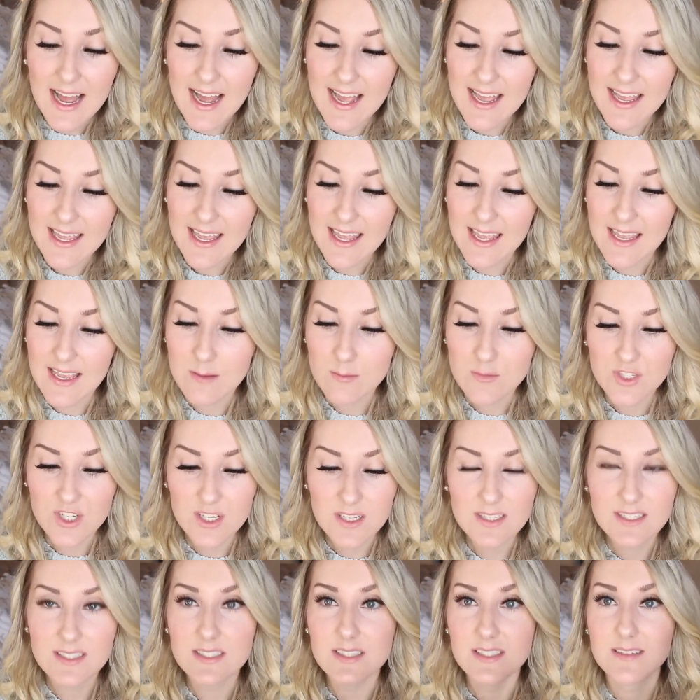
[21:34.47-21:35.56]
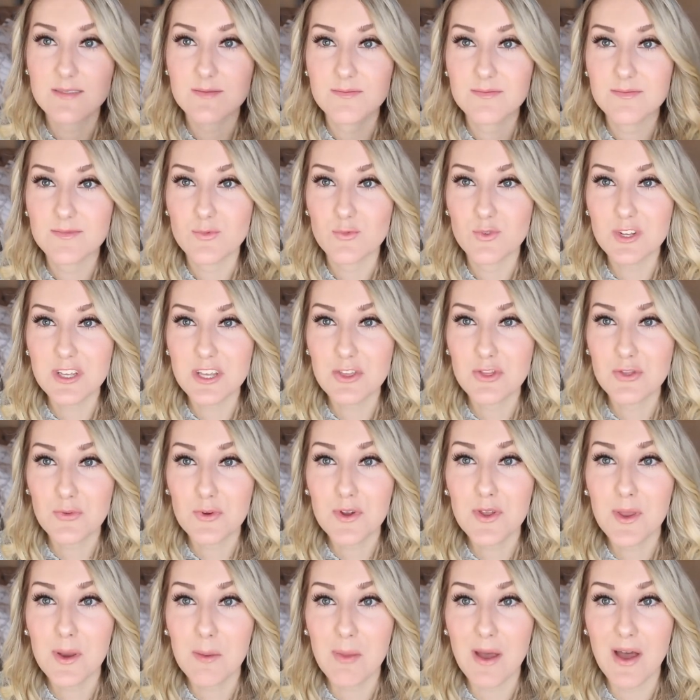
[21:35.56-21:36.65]
I am just really
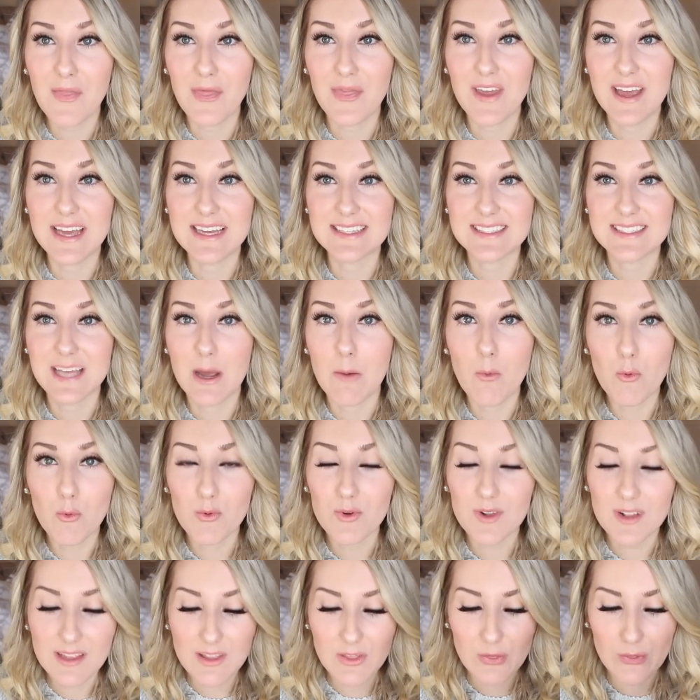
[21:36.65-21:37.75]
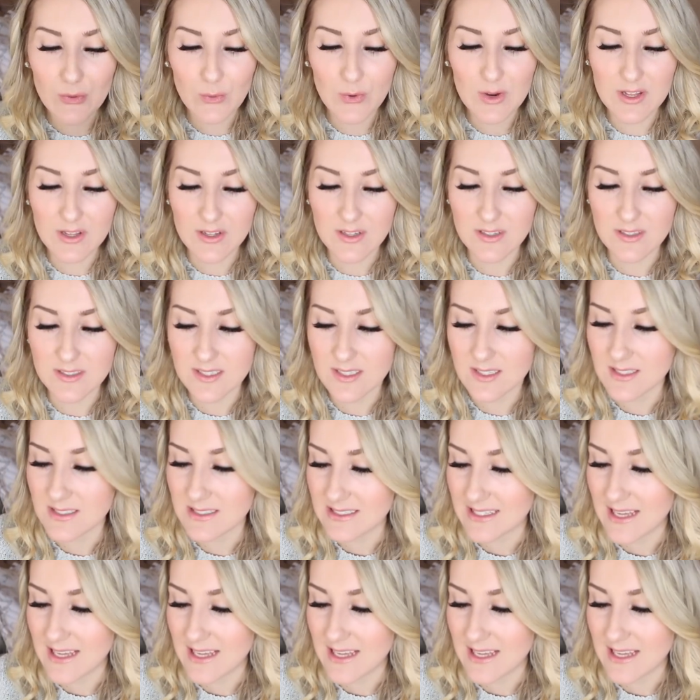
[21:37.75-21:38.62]
thrilled about this. I'm really thrilled.